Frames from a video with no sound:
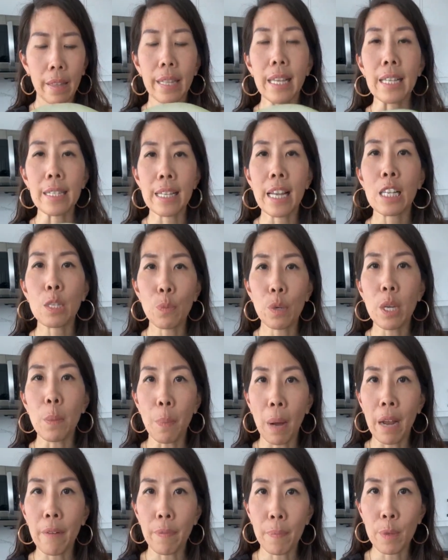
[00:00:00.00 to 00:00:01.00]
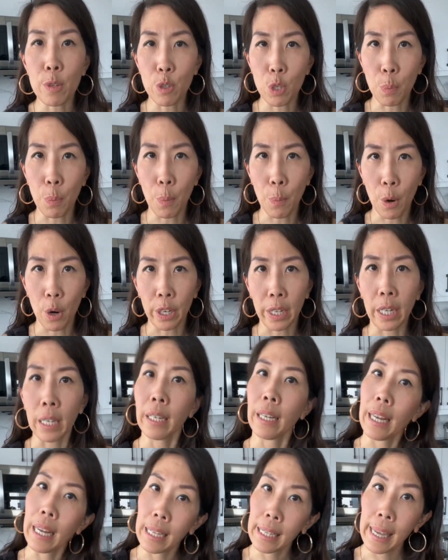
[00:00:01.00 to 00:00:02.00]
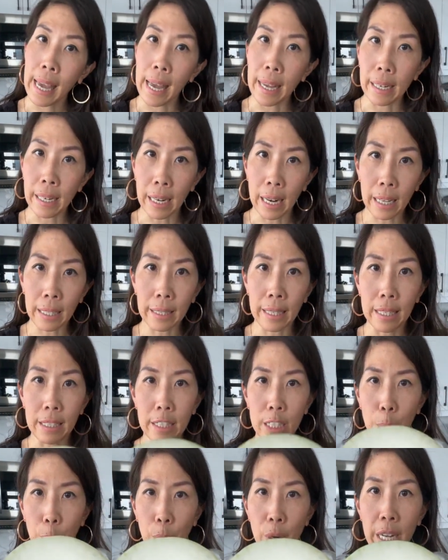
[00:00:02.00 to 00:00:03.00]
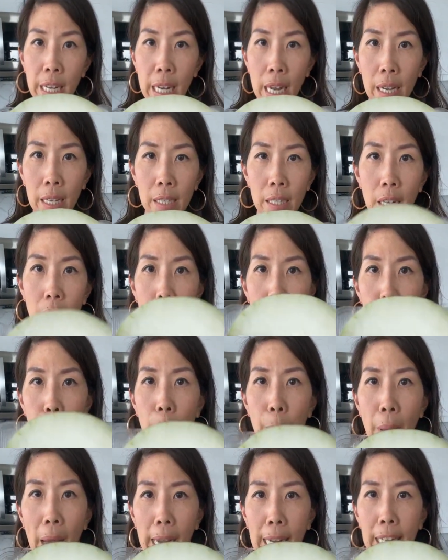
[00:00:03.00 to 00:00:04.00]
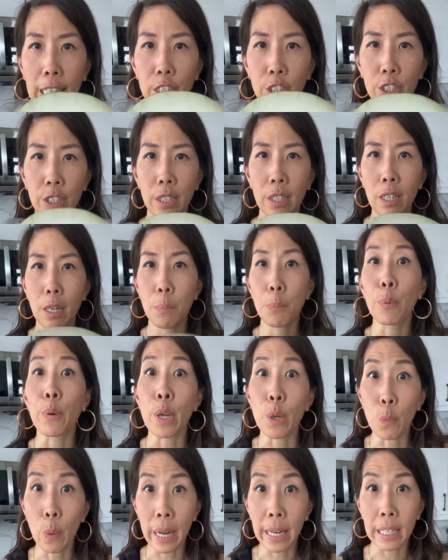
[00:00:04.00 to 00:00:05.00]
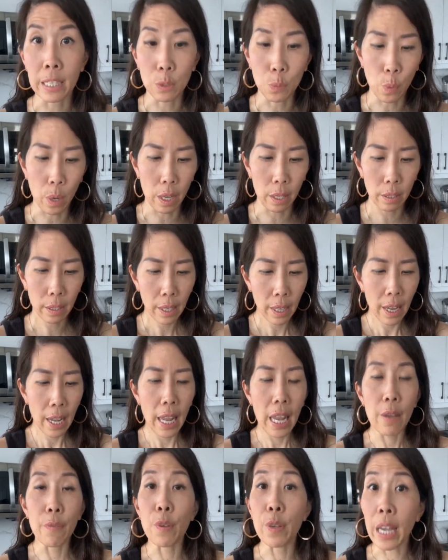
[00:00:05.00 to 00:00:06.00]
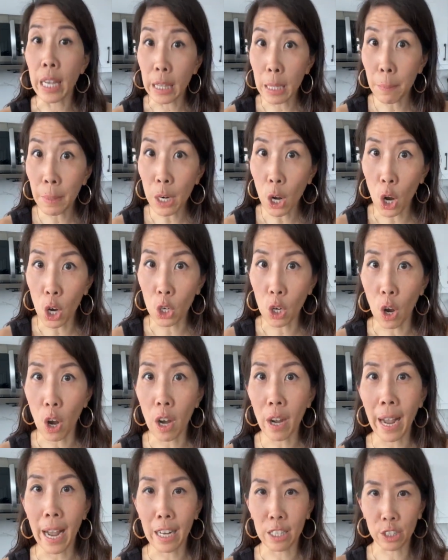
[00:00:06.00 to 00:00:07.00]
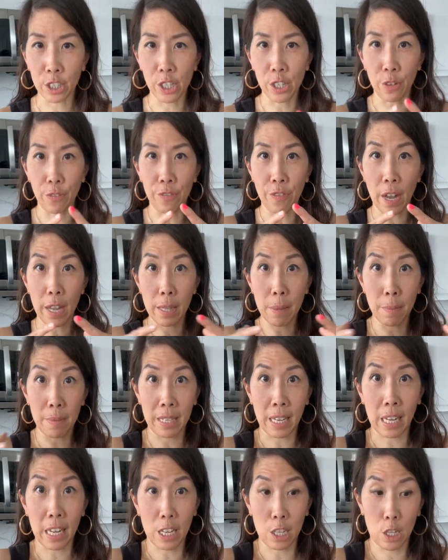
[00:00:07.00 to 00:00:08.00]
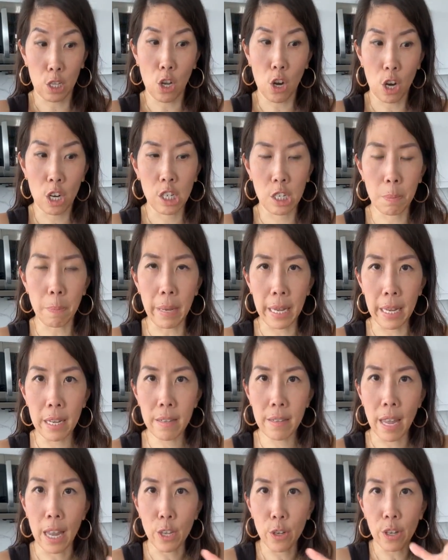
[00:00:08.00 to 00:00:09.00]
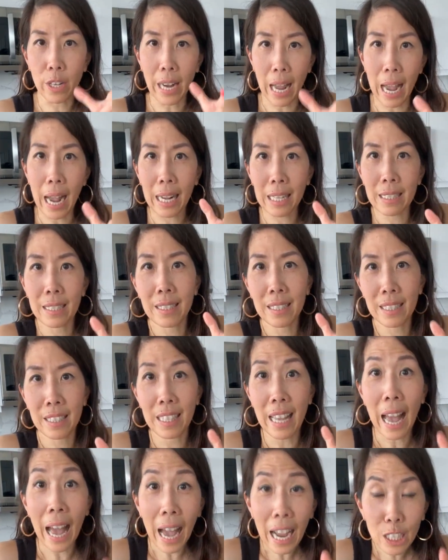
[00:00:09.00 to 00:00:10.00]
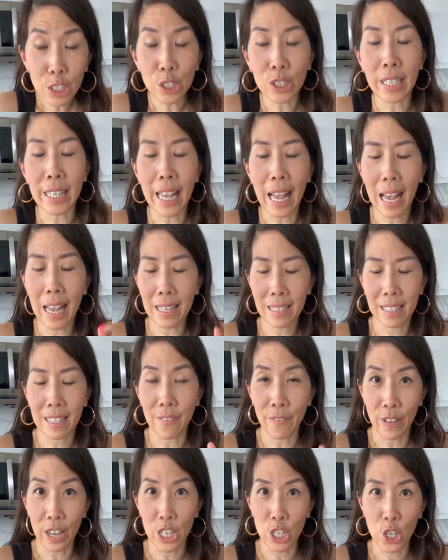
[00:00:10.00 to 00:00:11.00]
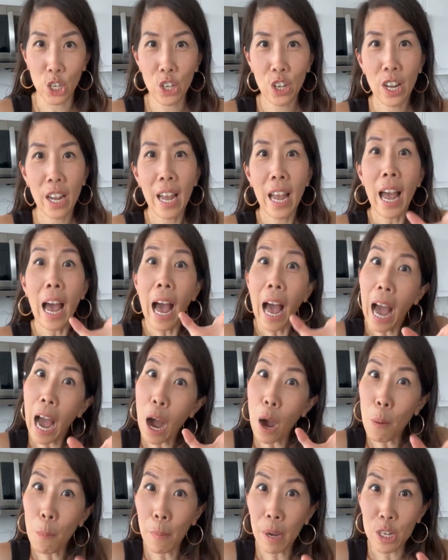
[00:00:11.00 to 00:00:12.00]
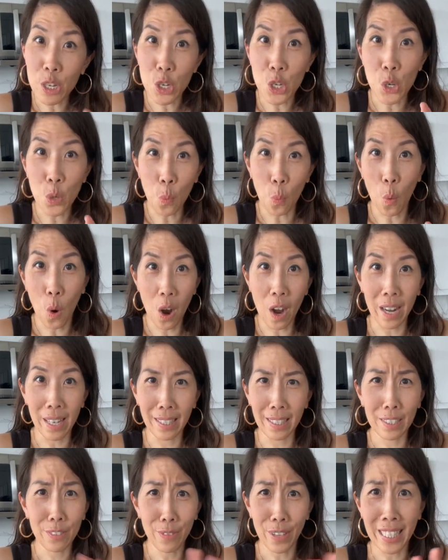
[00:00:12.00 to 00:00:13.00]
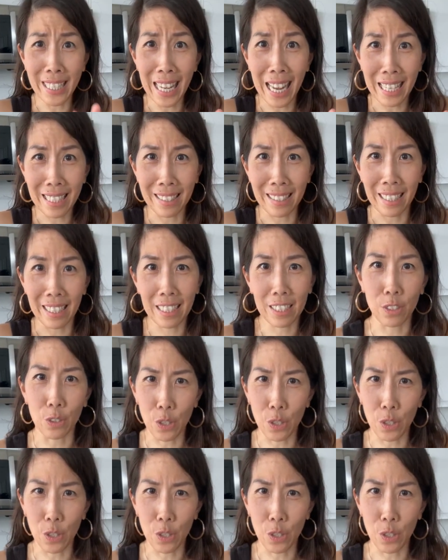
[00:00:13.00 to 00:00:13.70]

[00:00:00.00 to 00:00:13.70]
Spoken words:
These days when you buy from the supermarket, in Canada at least, they're pre-cut, pre-packaged, pre-weighed as well. If you get them in Hong Kong, actually you'll find them as like a large piece and you can actually ask the vendor how much you want. It's fantastic.